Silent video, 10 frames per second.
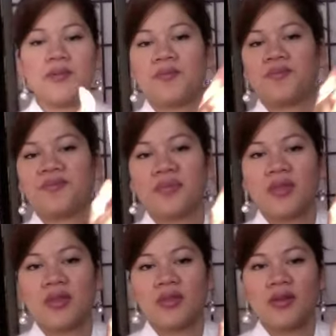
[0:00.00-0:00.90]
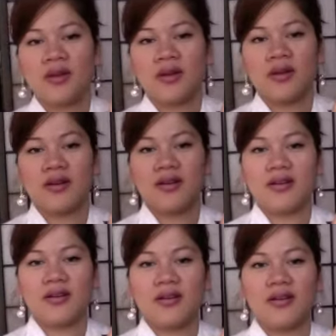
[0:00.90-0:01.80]

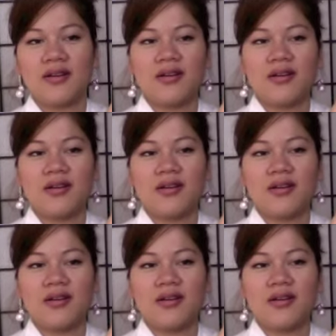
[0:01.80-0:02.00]
No one is speaking in this clip.